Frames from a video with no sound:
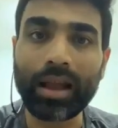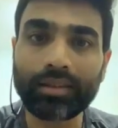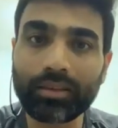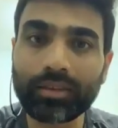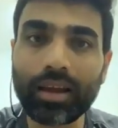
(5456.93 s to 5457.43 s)

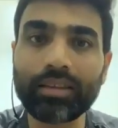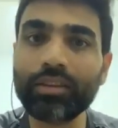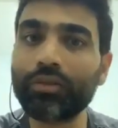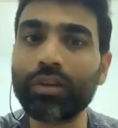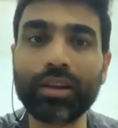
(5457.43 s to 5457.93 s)

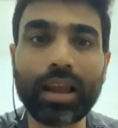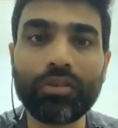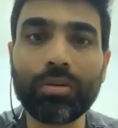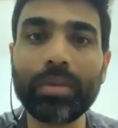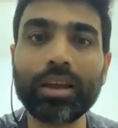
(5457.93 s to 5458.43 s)
Exercises will
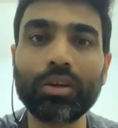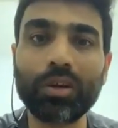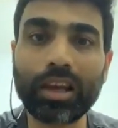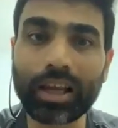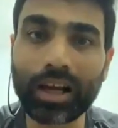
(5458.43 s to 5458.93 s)
never make
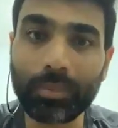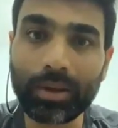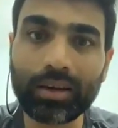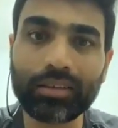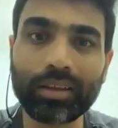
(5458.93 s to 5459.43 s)
your
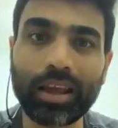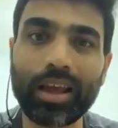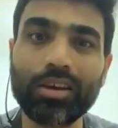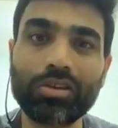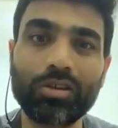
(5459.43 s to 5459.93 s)
ligaments
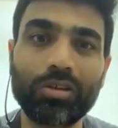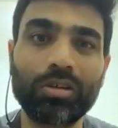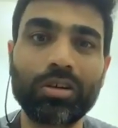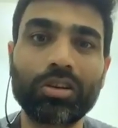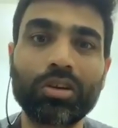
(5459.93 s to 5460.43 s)
and
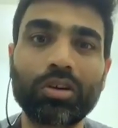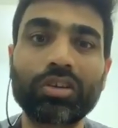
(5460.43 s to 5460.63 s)
your